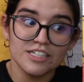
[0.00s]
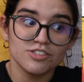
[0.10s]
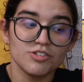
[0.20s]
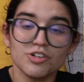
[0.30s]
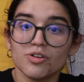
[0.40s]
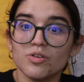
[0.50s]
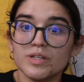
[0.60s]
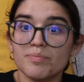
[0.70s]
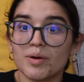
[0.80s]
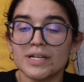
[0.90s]
So you're
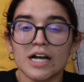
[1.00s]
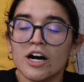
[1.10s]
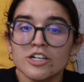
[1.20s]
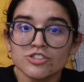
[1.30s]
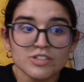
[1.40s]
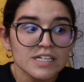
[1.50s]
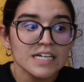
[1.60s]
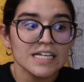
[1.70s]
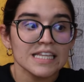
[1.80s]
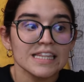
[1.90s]
only burning 100
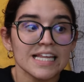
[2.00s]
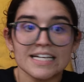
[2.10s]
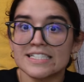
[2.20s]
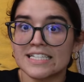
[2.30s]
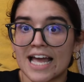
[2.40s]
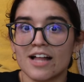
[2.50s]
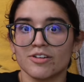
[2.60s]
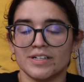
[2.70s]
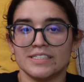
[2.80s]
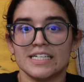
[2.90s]
less
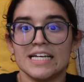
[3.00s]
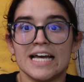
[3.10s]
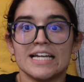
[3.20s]
calories.